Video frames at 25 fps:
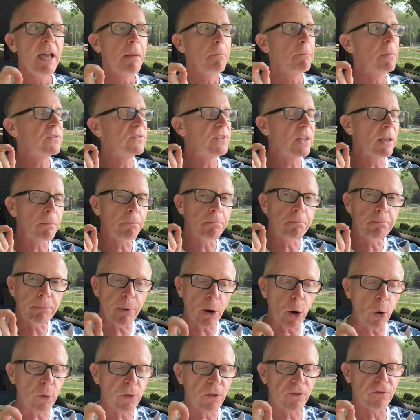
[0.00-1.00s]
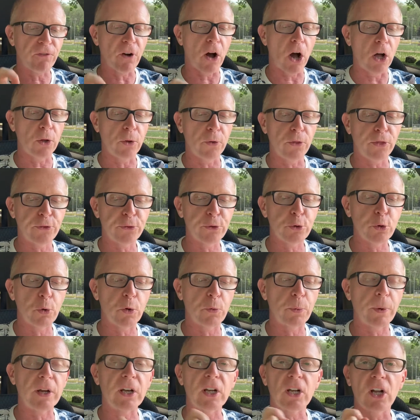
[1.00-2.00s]
but they both followed through
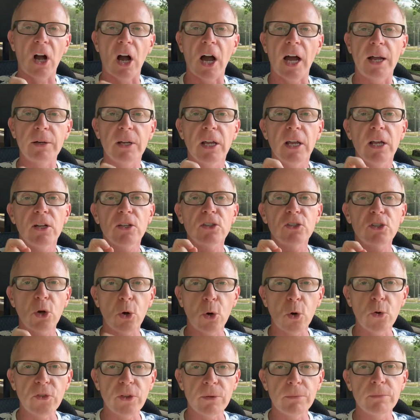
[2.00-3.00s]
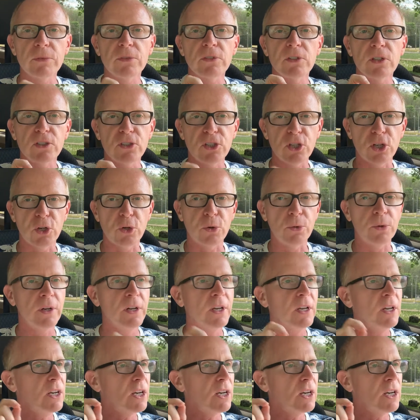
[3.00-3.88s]
with what God told them to do.